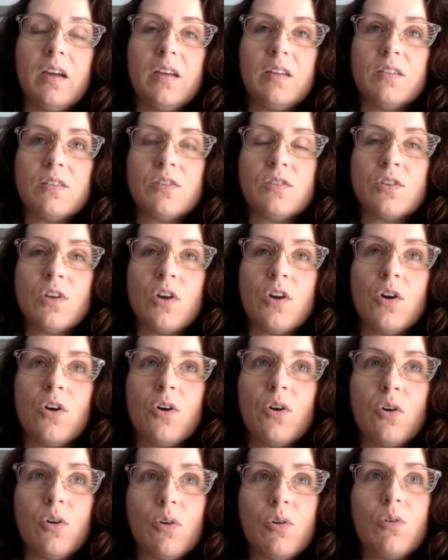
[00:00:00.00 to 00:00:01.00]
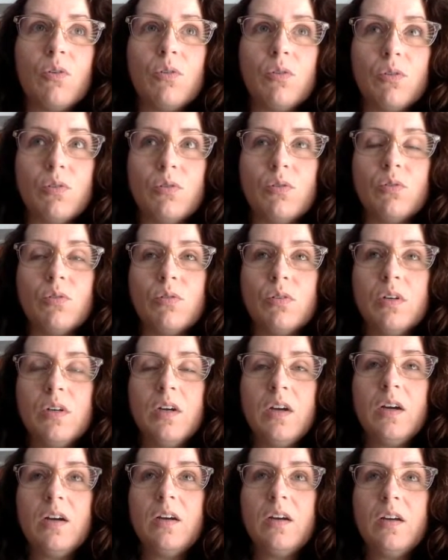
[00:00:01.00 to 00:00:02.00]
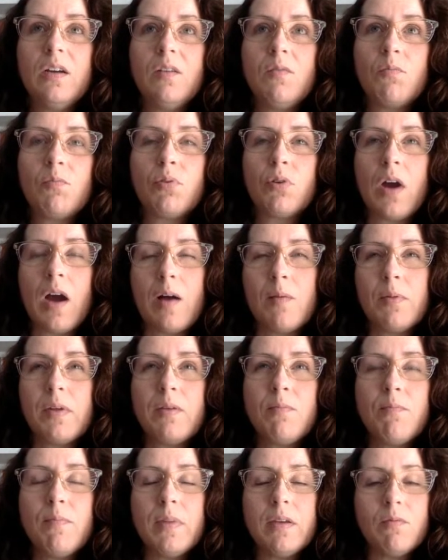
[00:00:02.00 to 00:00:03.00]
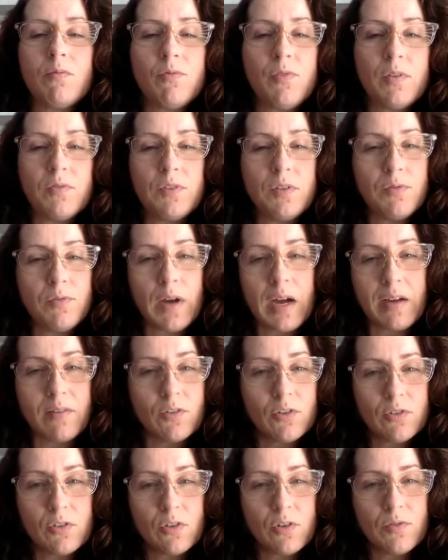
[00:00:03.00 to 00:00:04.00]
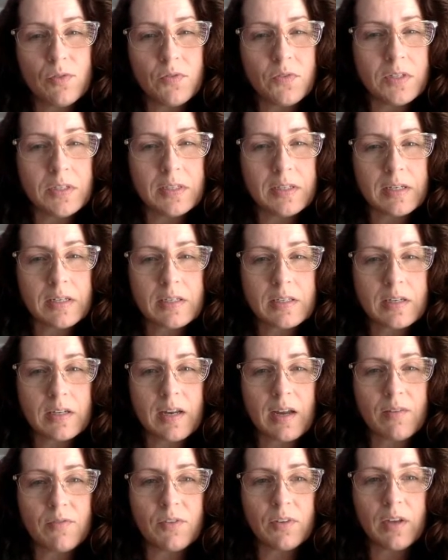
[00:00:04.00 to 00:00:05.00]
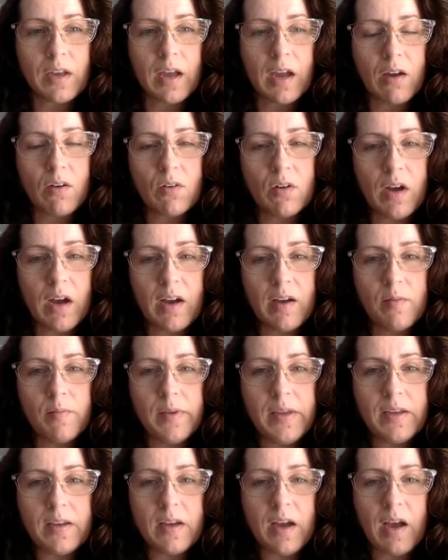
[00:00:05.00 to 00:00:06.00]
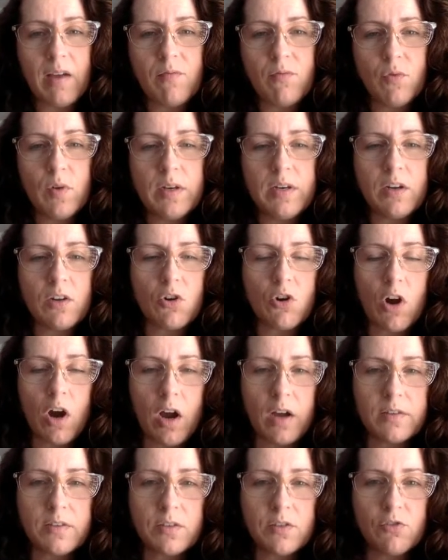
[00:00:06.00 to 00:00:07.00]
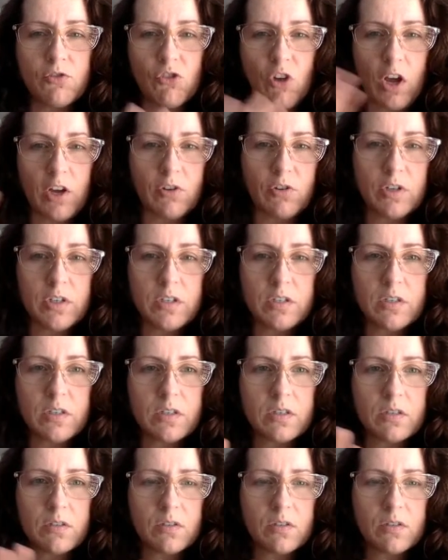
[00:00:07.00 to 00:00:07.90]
so probably 55 or so, 56. I'd have to count. I mean, I've written across genres,